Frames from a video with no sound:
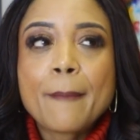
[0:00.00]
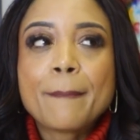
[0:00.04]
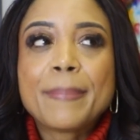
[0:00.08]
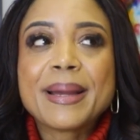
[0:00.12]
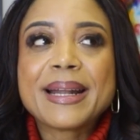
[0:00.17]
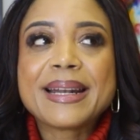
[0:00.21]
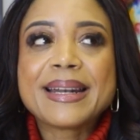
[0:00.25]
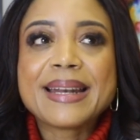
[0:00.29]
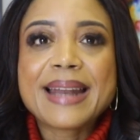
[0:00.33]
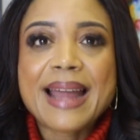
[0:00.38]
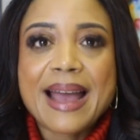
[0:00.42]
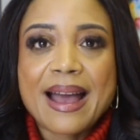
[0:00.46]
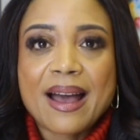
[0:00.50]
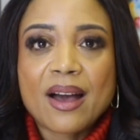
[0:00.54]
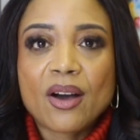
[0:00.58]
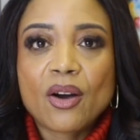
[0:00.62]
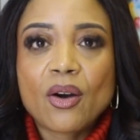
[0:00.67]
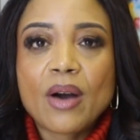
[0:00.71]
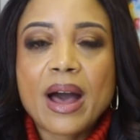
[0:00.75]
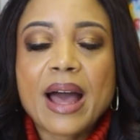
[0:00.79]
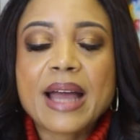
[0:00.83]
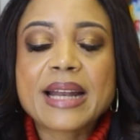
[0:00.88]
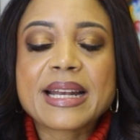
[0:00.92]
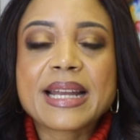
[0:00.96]
but
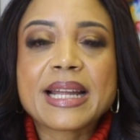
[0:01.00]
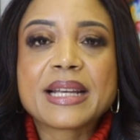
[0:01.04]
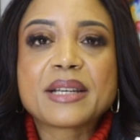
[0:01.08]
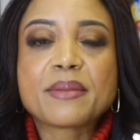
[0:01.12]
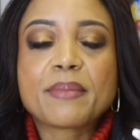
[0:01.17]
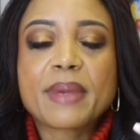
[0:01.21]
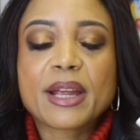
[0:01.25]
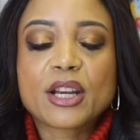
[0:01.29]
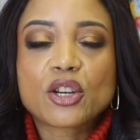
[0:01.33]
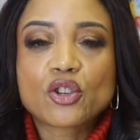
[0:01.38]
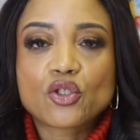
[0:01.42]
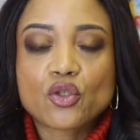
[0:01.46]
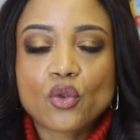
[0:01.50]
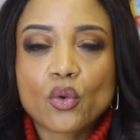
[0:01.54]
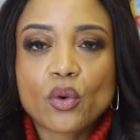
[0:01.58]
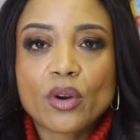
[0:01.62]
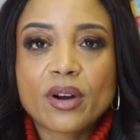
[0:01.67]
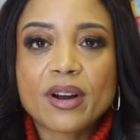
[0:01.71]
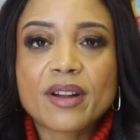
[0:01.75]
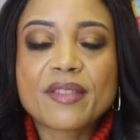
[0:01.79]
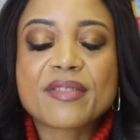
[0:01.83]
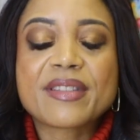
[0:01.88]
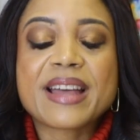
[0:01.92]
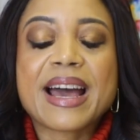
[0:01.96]
now I need to make
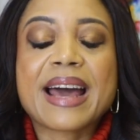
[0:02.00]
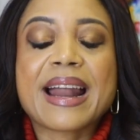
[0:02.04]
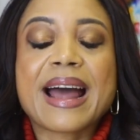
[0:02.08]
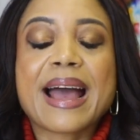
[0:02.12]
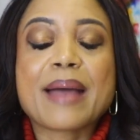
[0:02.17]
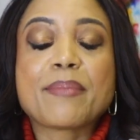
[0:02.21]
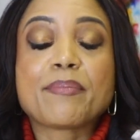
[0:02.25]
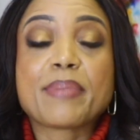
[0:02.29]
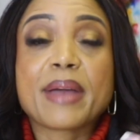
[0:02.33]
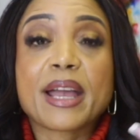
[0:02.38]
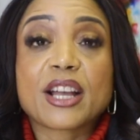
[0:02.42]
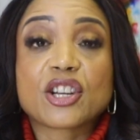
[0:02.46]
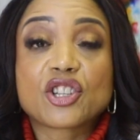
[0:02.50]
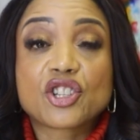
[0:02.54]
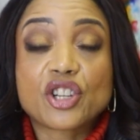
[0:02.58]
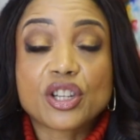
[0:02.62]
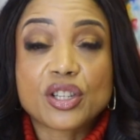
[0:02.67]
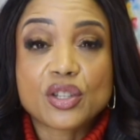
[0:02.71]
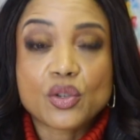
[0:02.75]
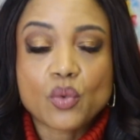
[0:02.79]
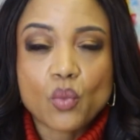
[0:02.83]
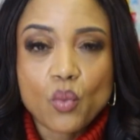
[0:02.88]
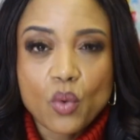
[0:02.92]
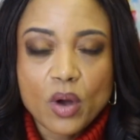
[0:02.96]
sure that I pick
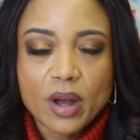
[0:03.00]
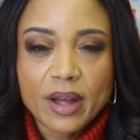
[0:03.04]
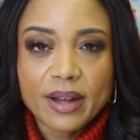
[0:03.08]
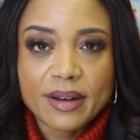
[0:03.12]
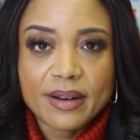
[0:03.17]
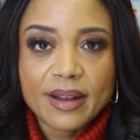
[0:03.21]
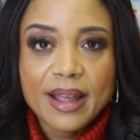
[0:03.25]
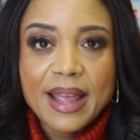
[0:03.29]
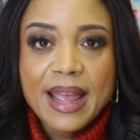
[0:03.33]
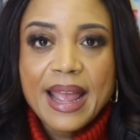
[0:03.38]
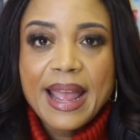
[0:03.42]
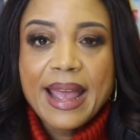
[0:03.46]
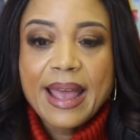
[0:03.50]
just one.